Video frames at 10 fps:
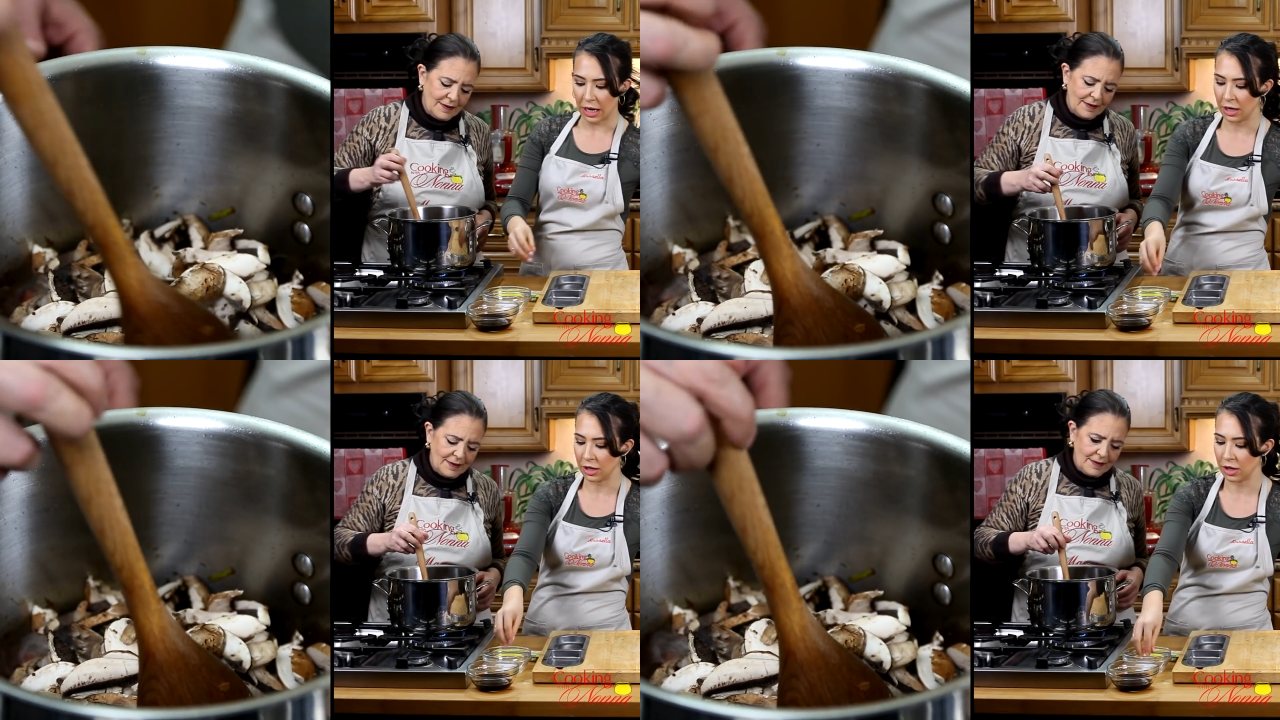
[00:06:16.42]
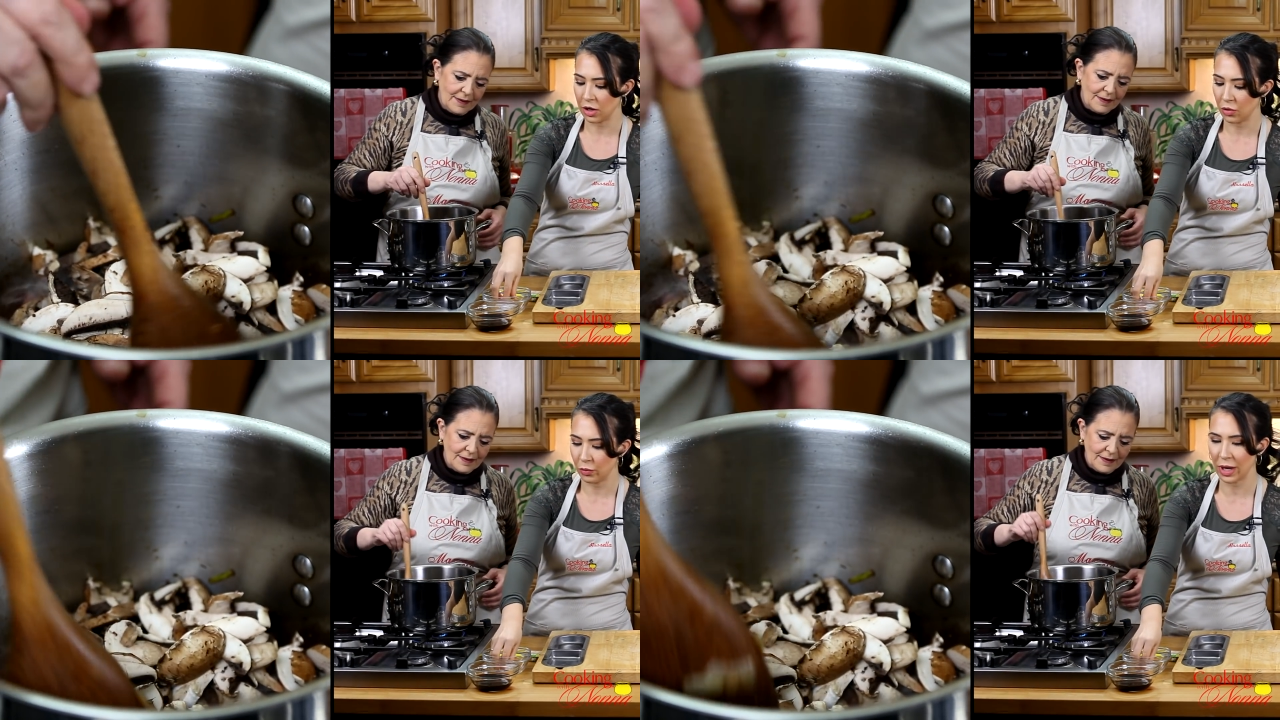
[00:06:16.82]
Speaker 1: and
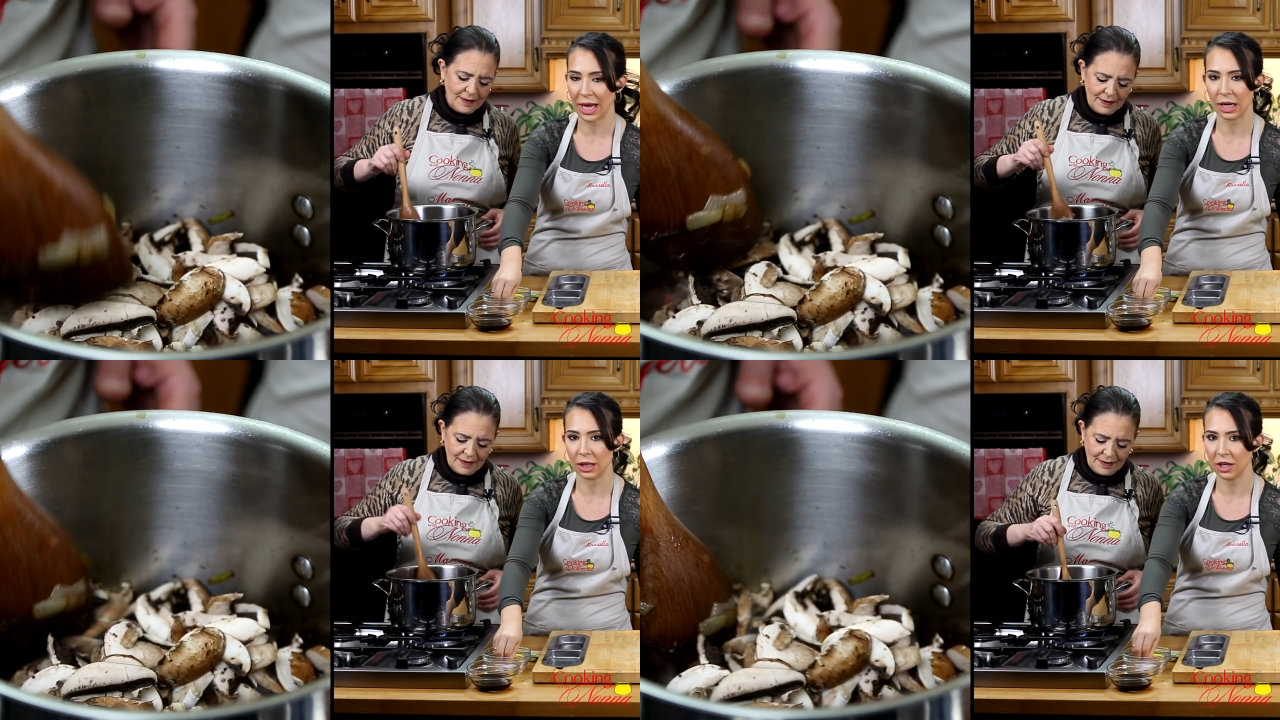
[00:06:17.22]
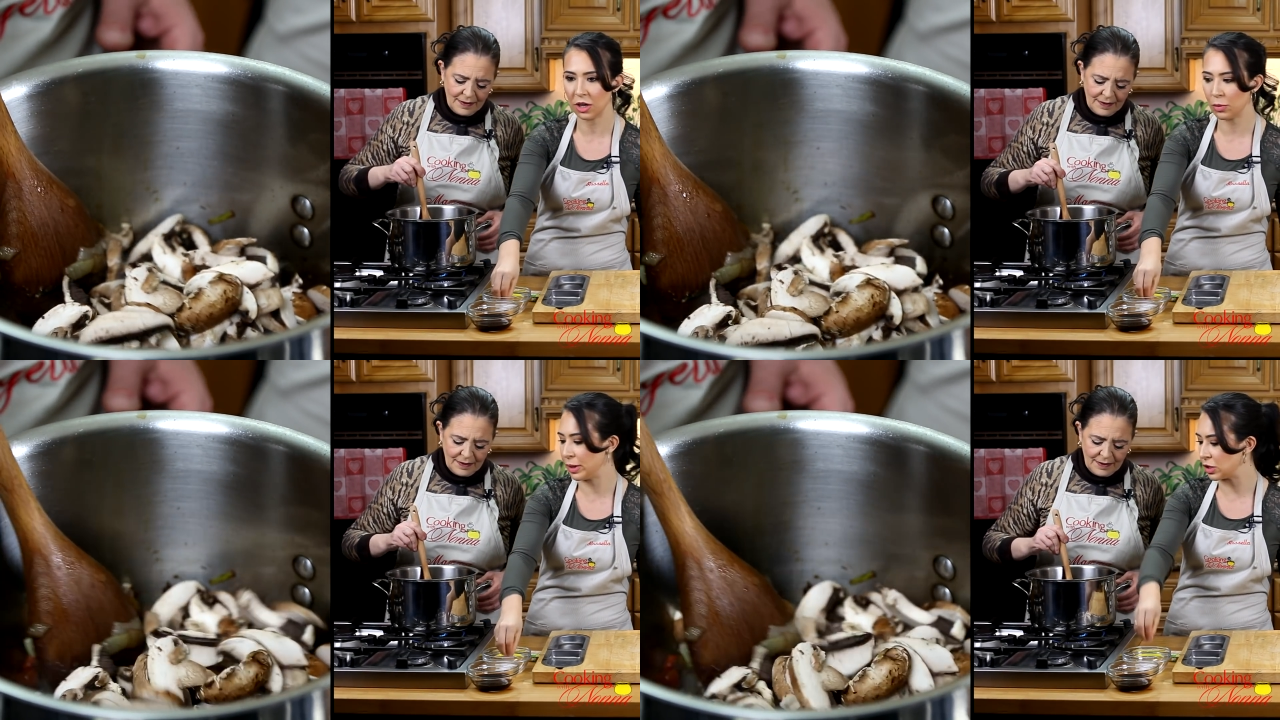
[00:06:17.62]
we add a
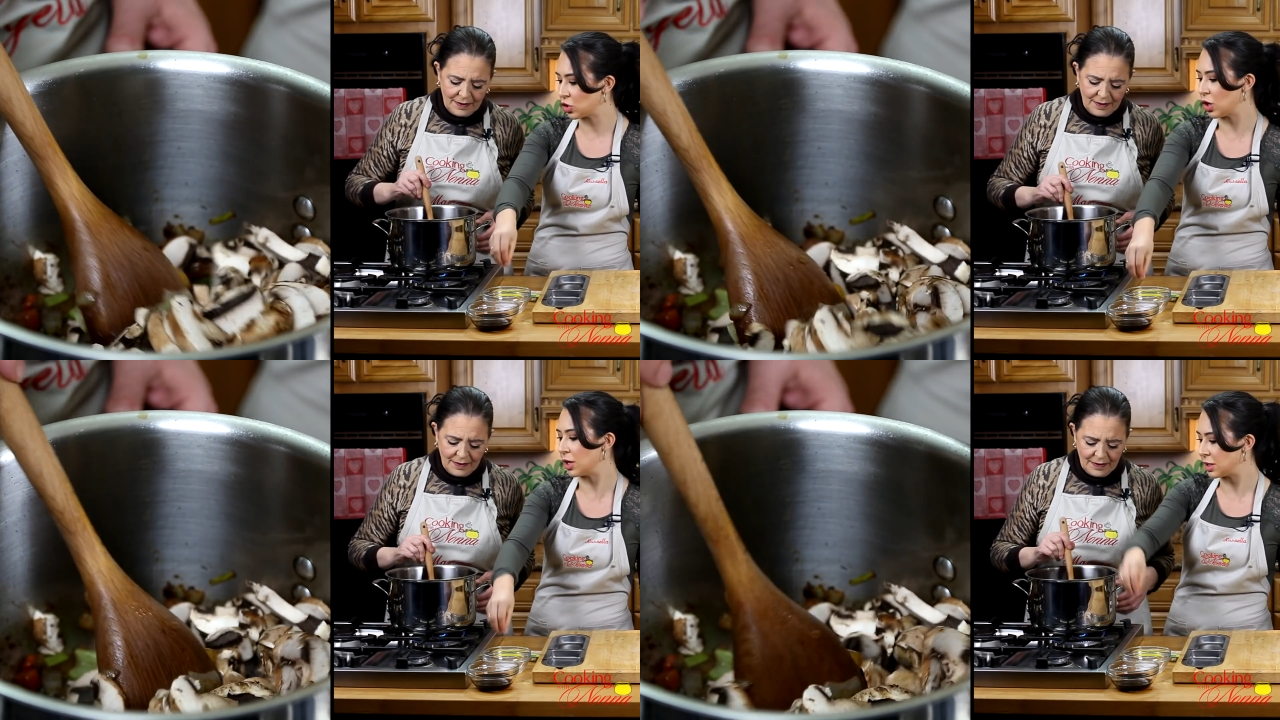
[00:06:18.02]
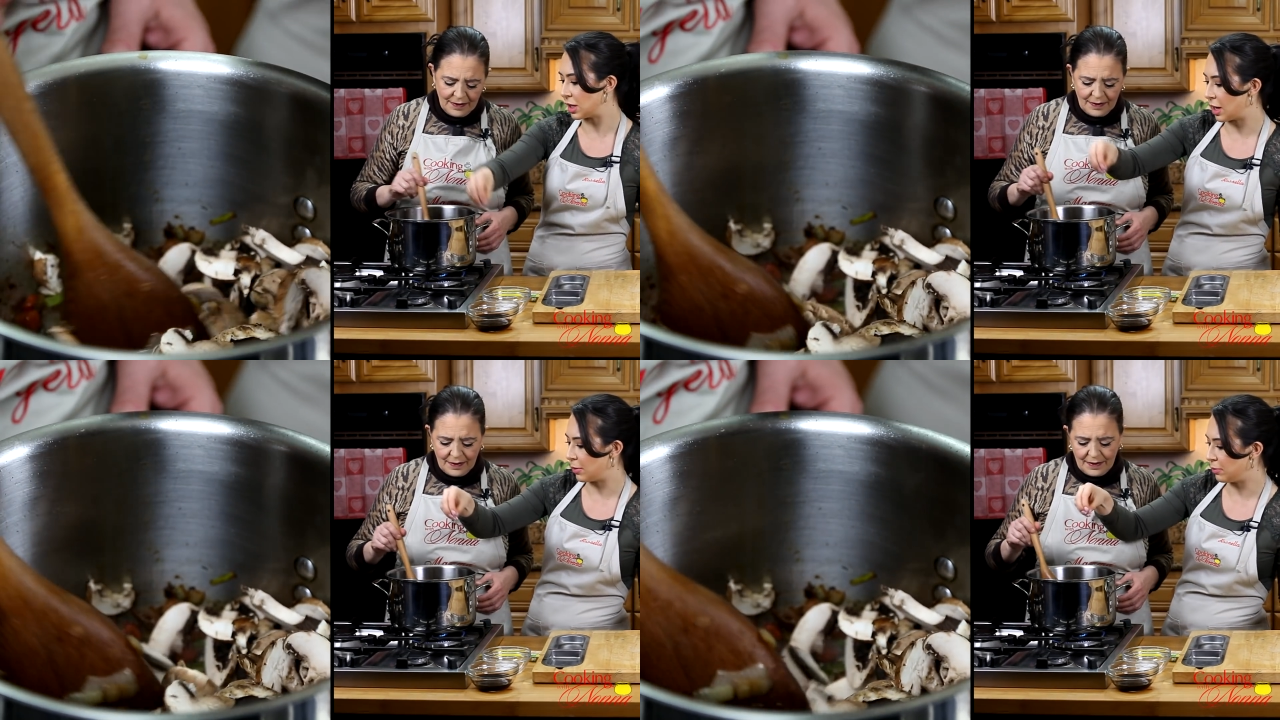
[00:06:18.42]
little bit of salt to
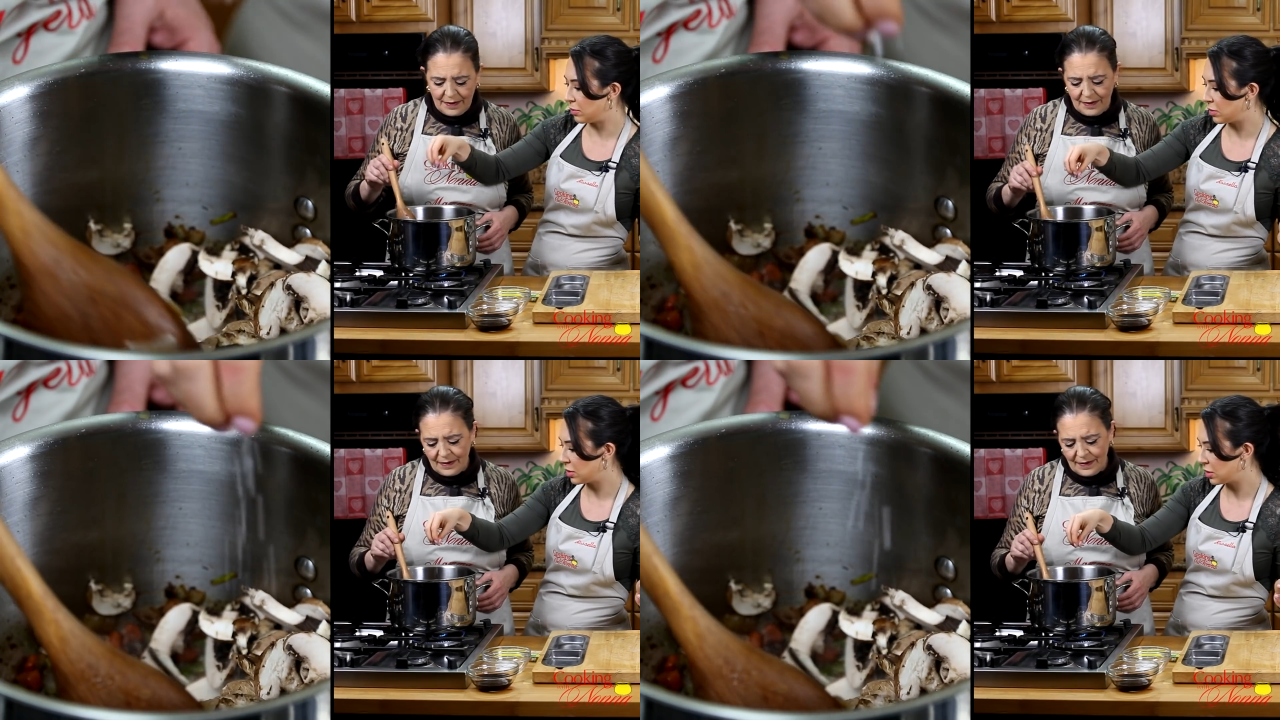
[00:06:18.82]
them